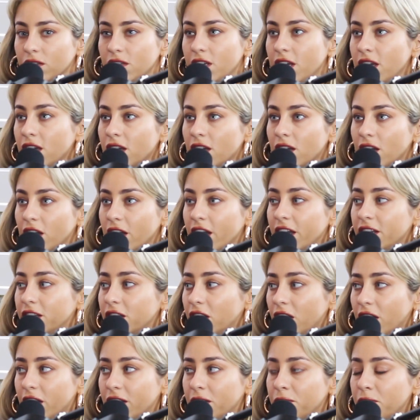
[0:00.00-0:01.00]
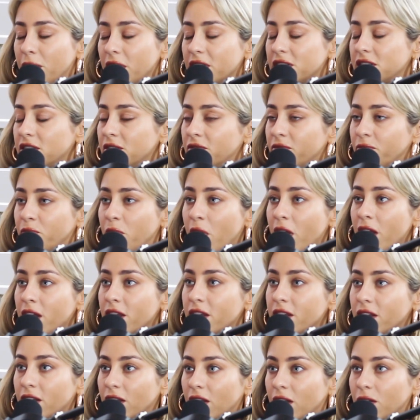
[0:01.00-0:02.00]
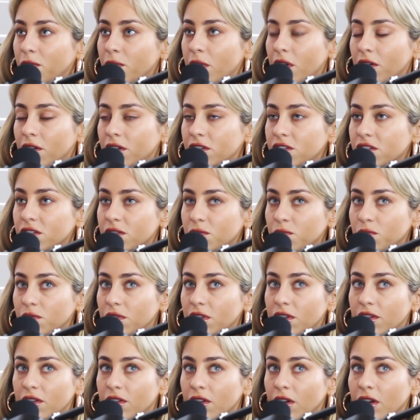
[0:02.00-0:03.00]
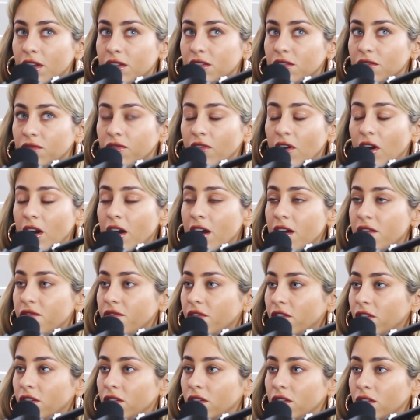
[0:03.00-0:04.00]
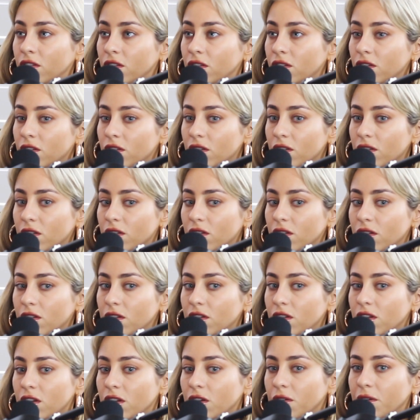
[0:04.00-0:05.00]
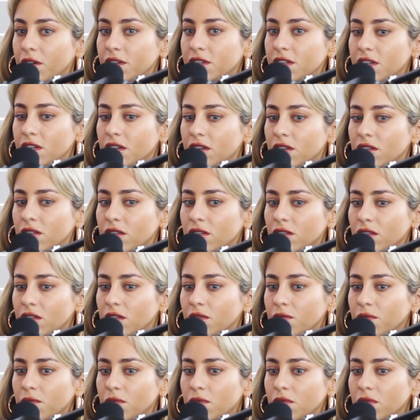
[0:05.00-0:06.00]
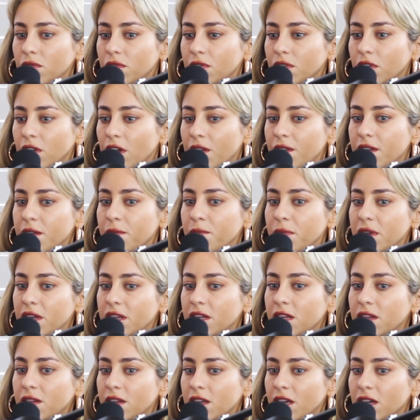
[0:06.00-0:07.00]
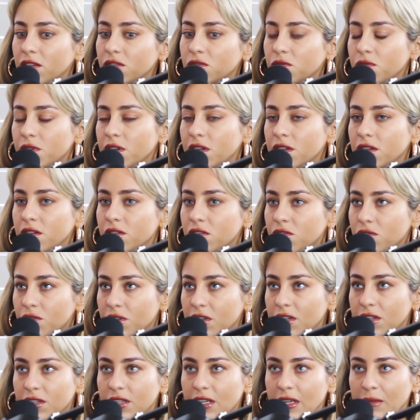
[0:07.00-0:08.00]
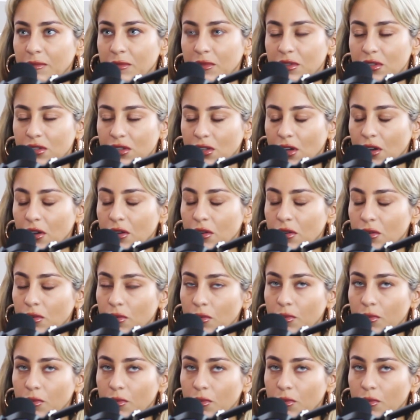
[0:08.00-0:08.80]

Yeah, I had a massive break like where I just did 9 to 5, and you know, I didn't being in the actual industry seemed so